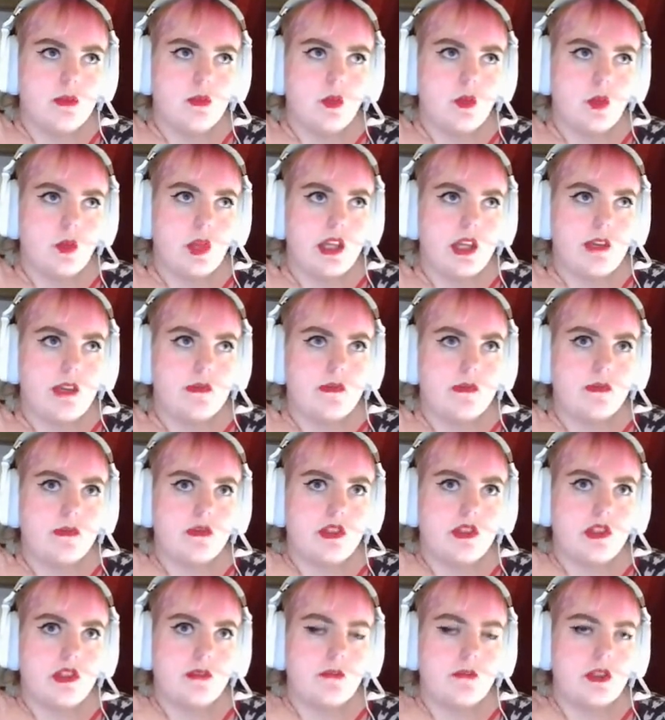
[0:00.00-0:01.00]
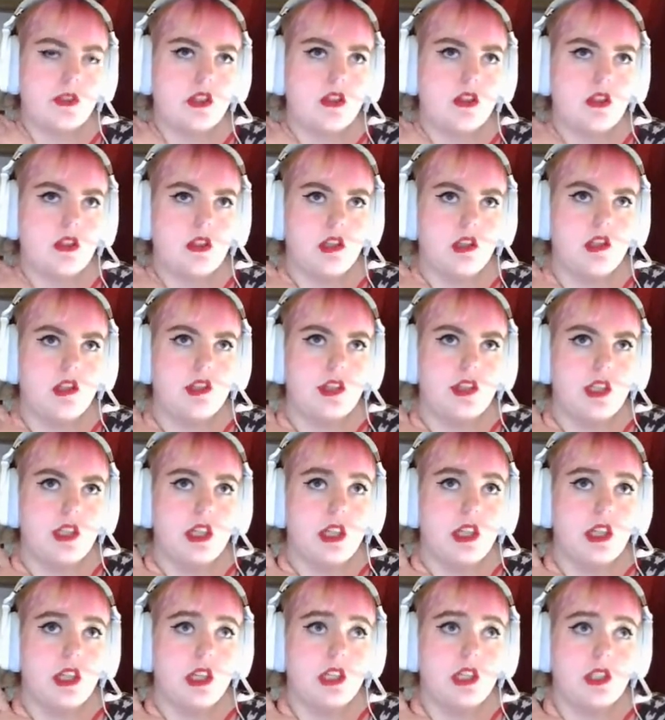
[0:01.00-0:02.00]
we have something called
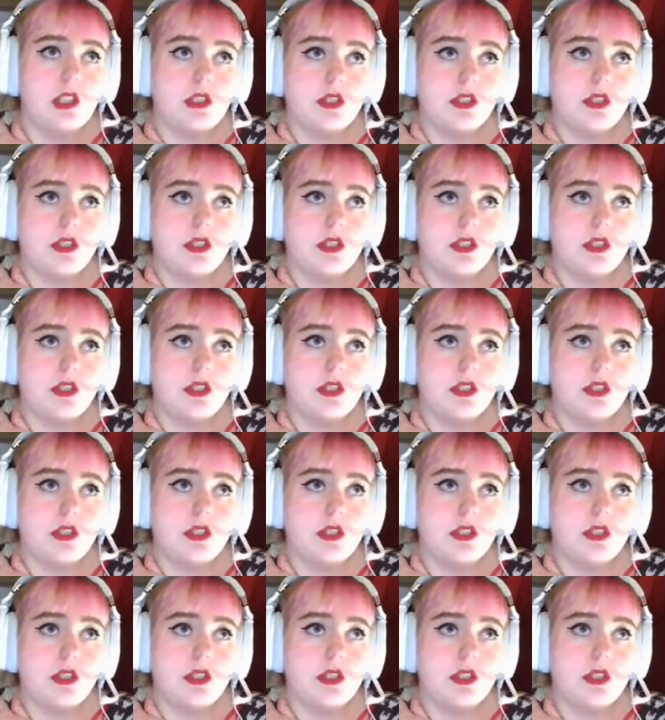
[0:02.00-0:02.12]
the